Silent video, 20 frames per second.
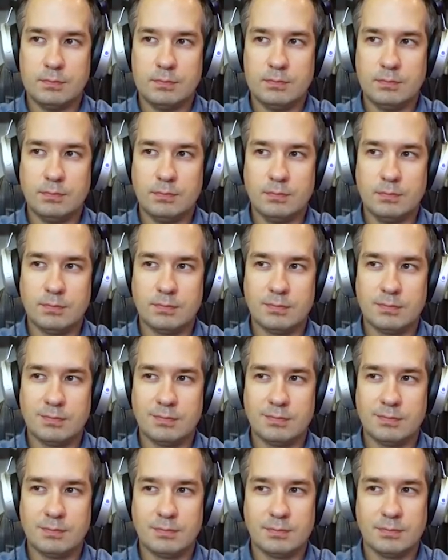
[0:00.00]

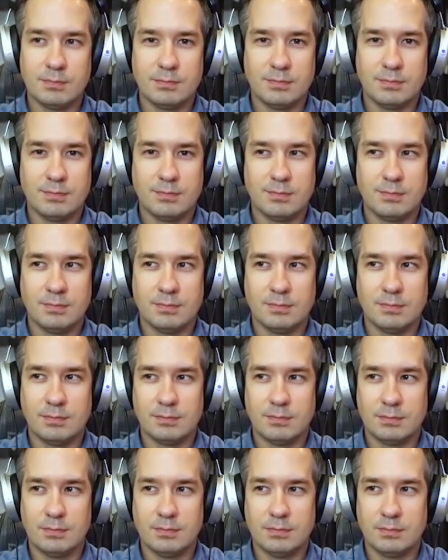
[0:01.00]

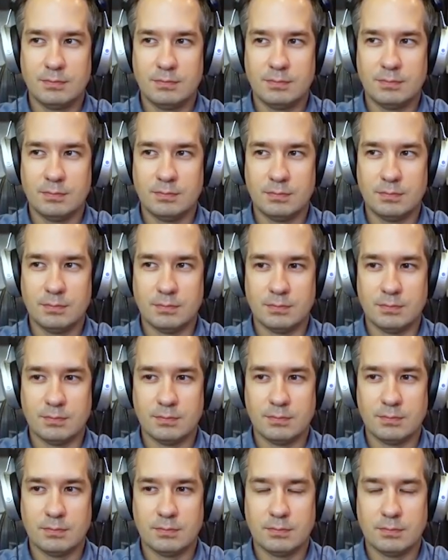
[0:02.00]

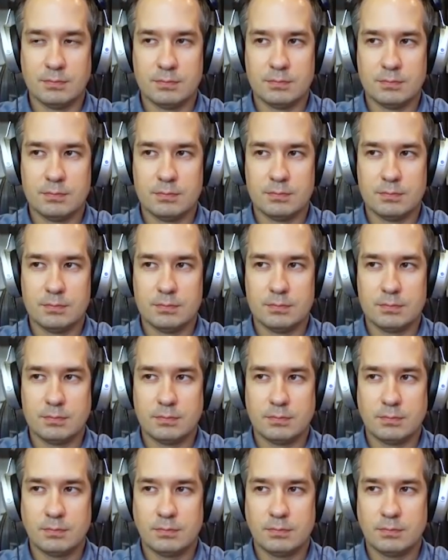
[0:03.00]

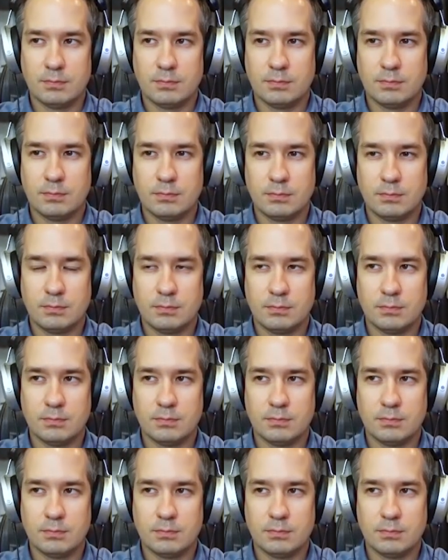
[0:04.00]
(not speaking)